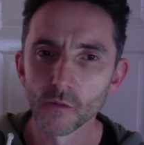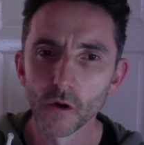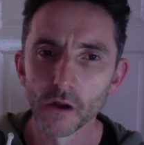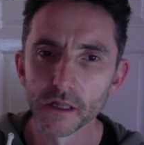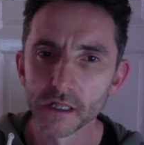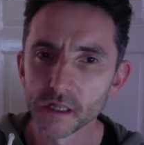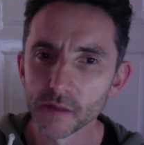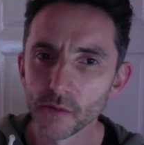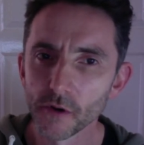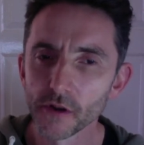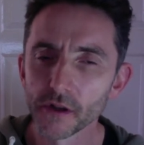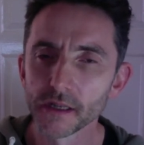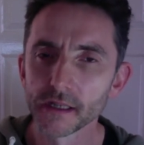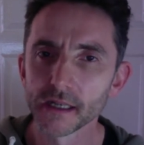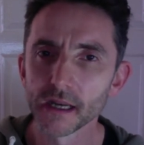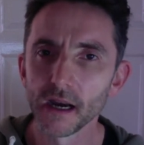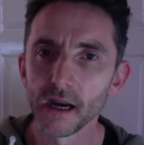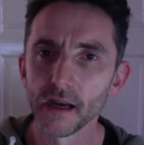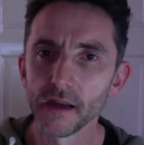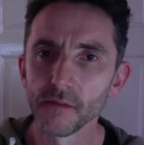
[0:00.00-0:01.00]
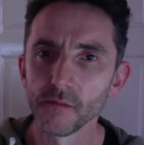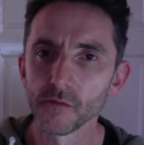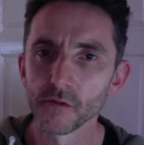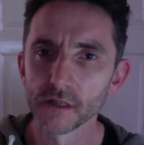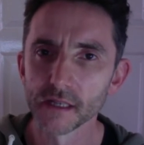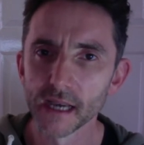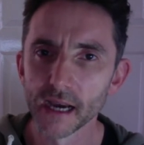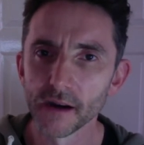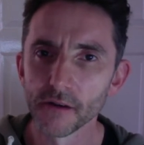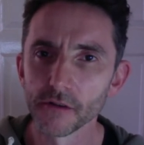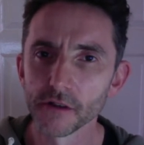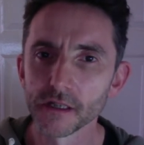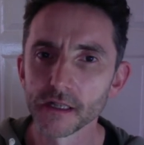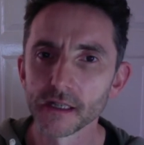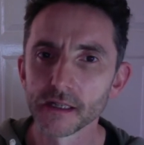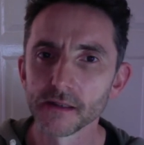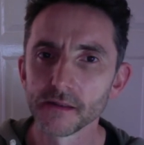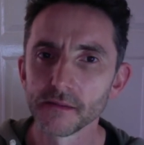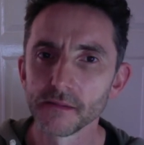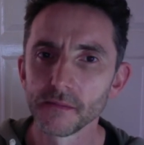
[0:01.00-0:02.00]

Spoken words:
once upon a time was ours.